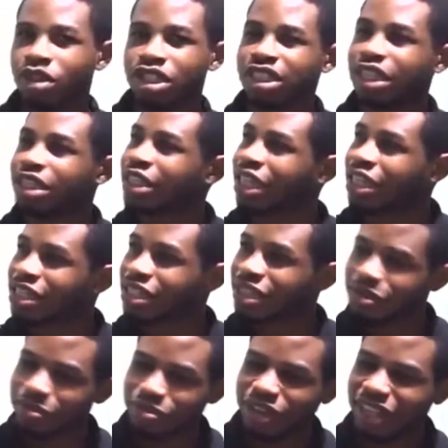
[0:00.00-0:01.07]
was just as
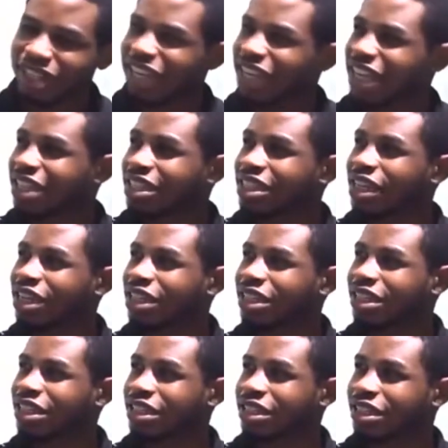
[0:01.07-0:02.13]
simple as I just said
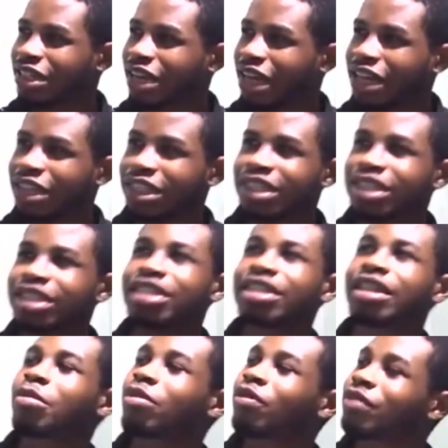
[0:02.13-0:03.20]
it. I think
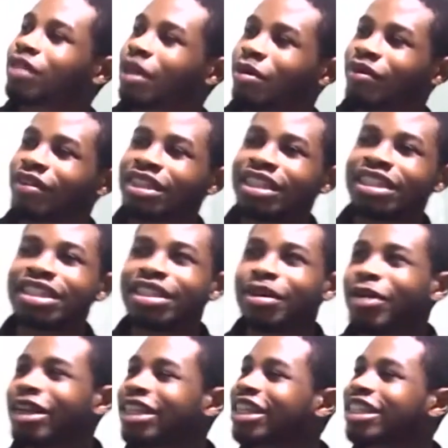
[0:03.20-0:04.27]
there's some of these things
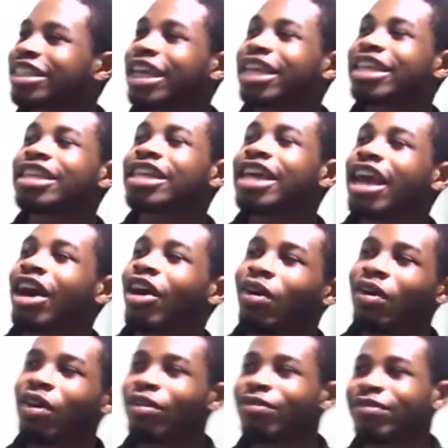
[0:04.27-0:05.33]
someone takes a year
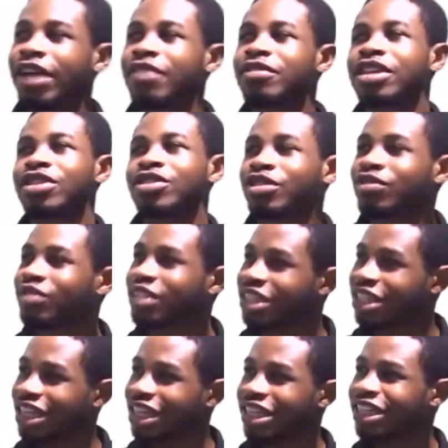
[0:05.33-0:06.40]
or 5 years to even
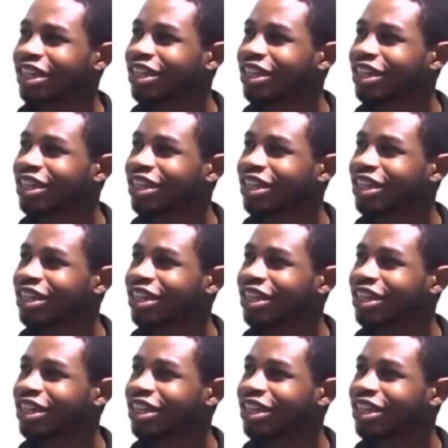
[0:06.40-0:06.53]
say.